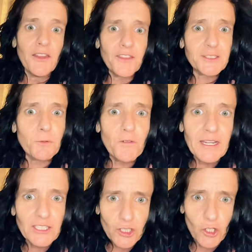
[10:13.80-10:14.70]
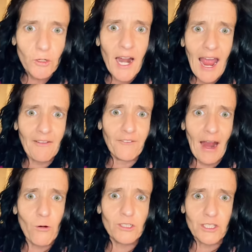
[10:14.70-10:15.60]
This movie is two and a half
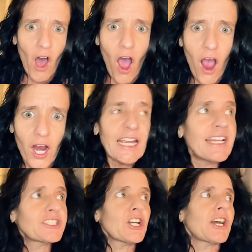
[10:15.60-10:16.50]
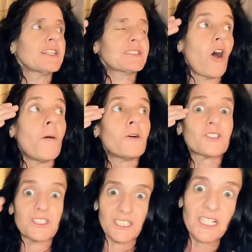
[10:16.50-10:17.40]
hours long. It took us
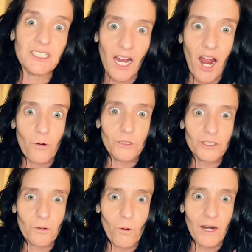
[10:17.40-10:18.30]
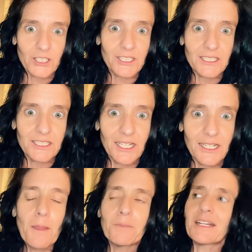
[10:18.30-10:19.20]
almost six hours to watch this thing
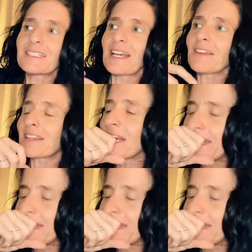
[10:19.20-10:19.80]
because Anthony.